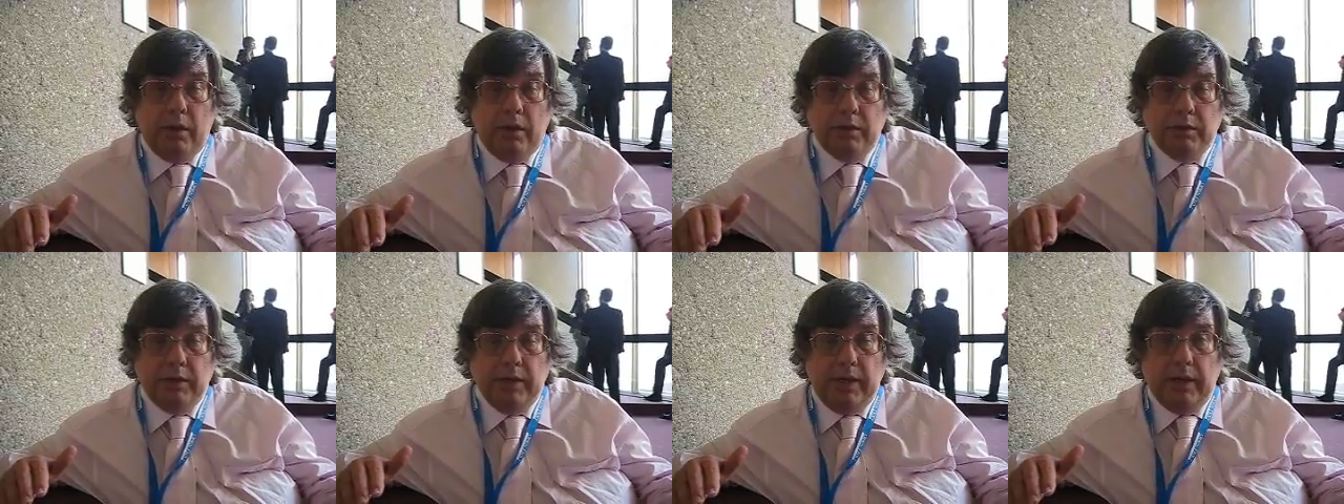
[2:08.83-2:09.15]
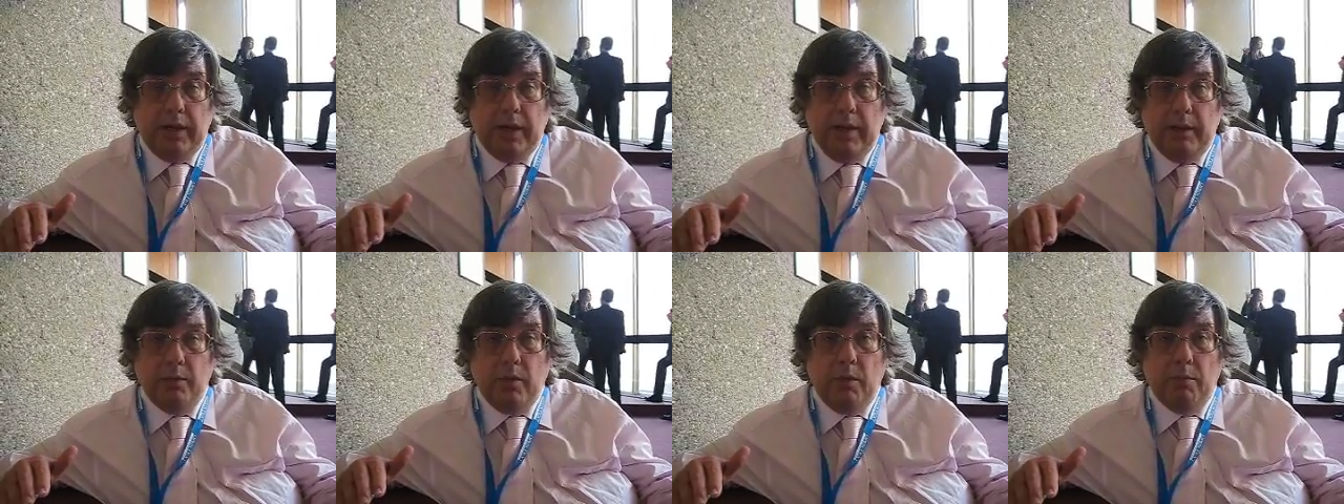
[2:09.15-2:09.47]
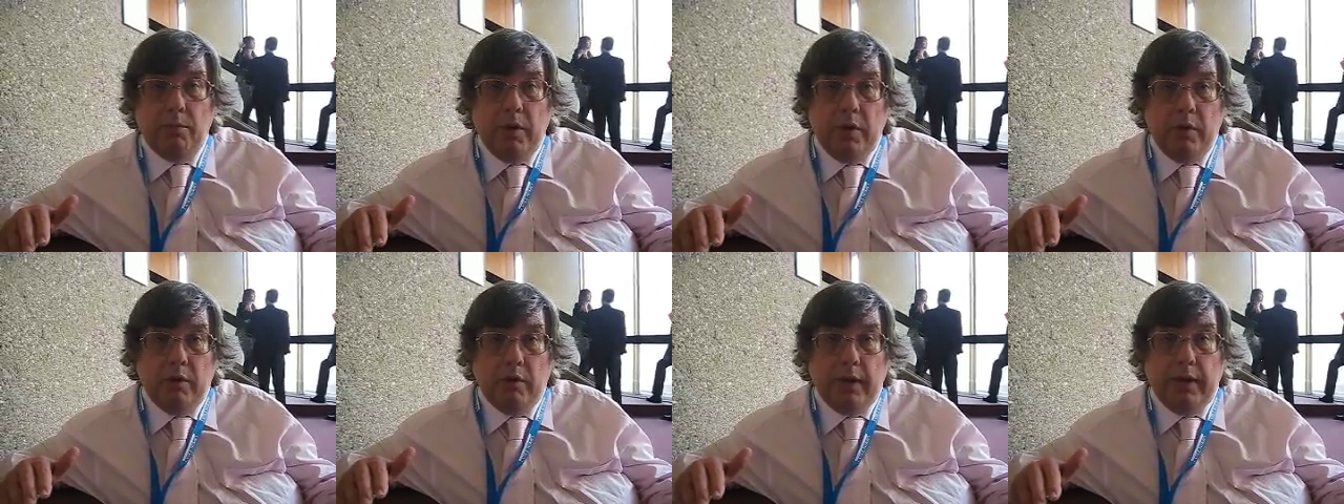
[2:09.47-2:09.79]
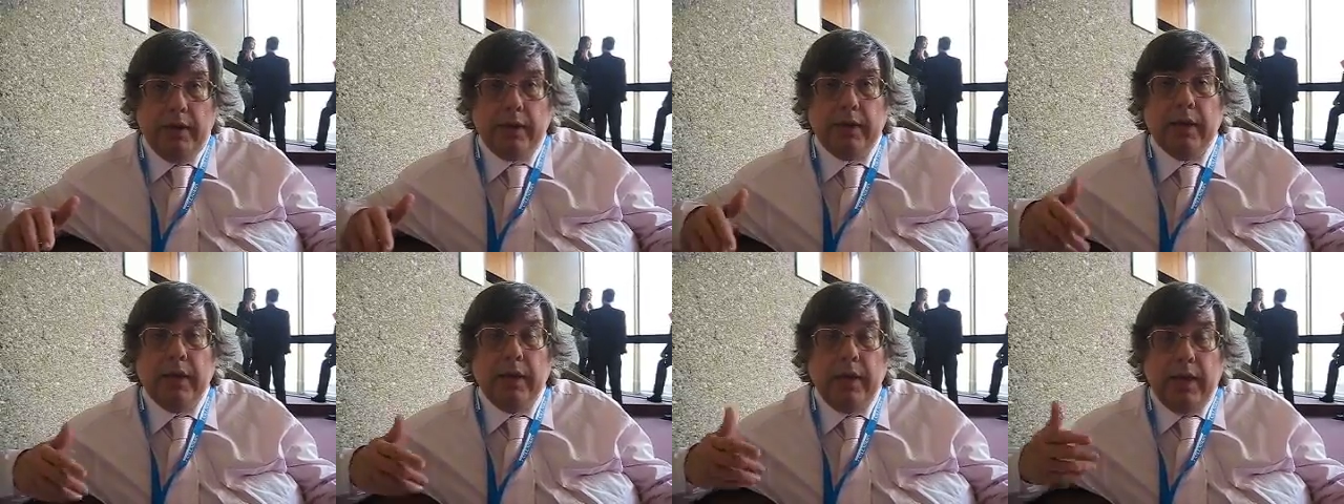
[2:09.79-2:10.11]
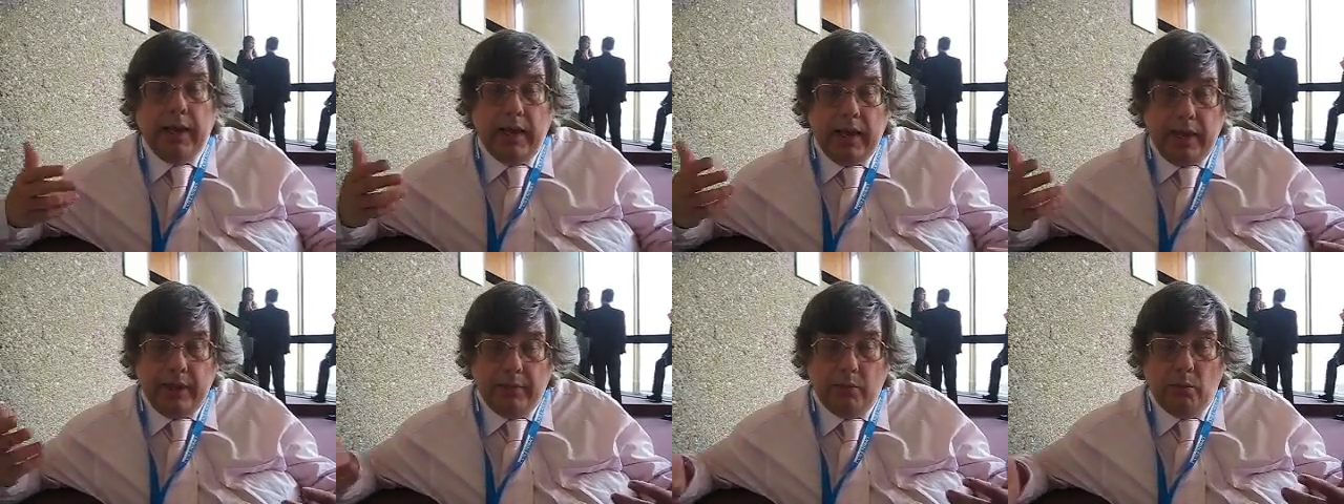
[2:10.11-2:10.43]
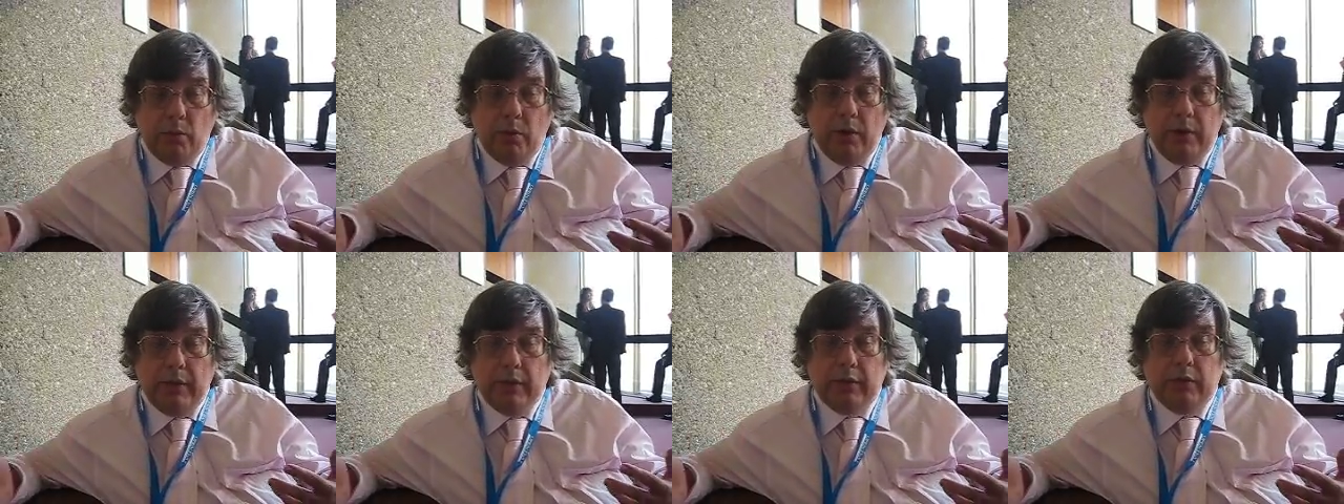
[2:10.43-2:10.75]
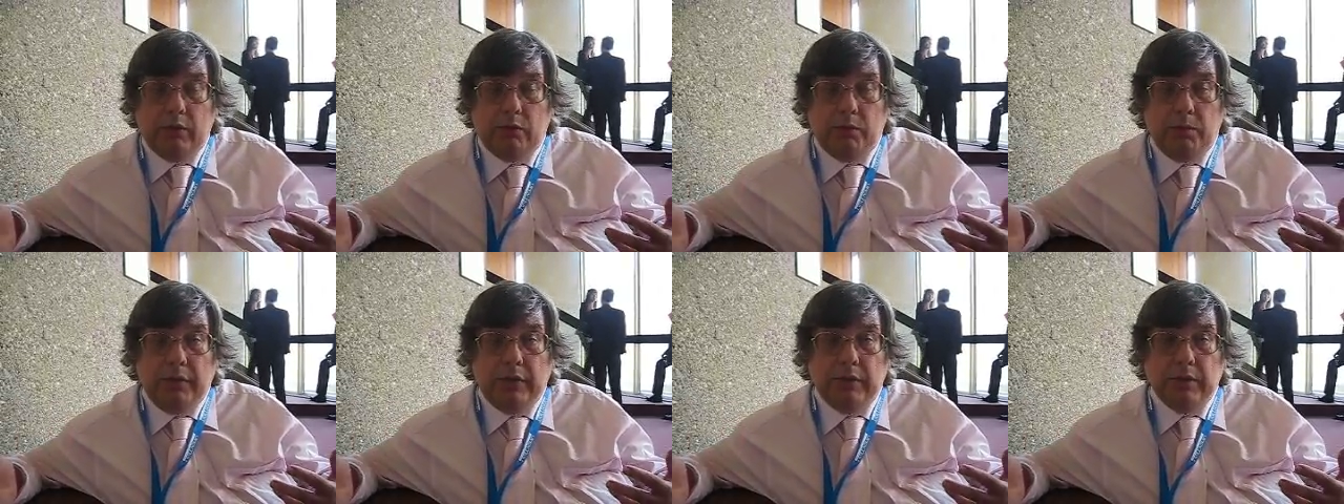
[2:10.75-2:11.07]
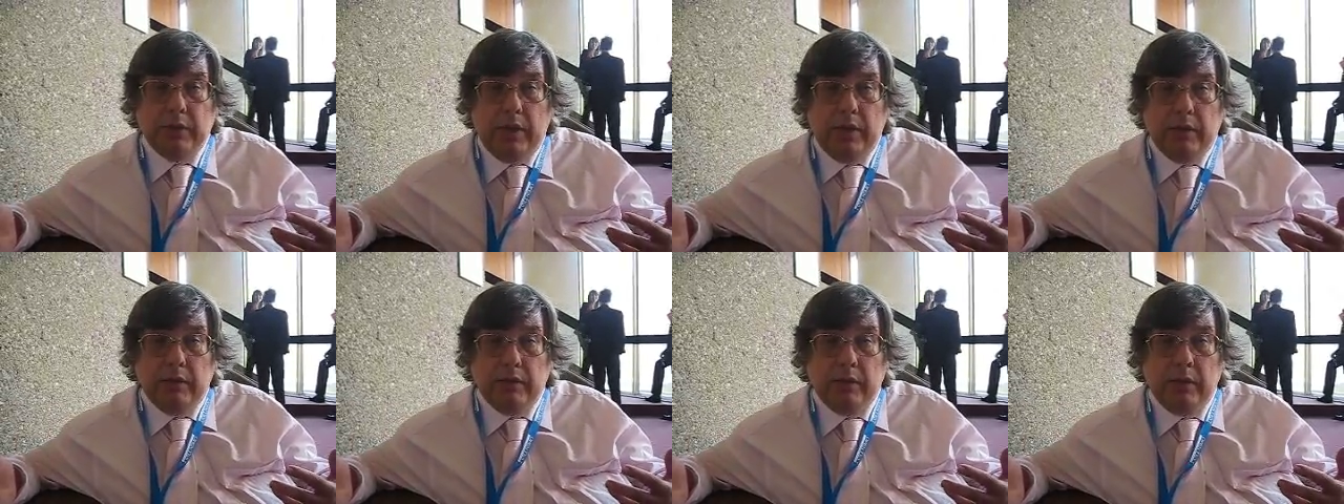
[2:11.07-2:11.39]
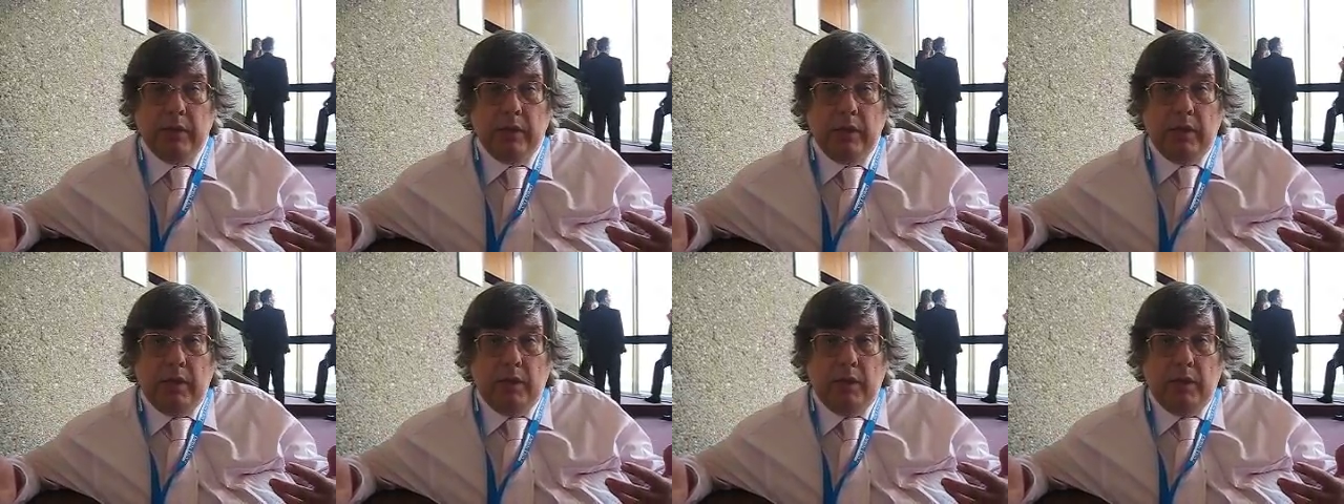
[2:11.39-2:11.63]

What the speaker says: DLM or MOREC and the work that's been done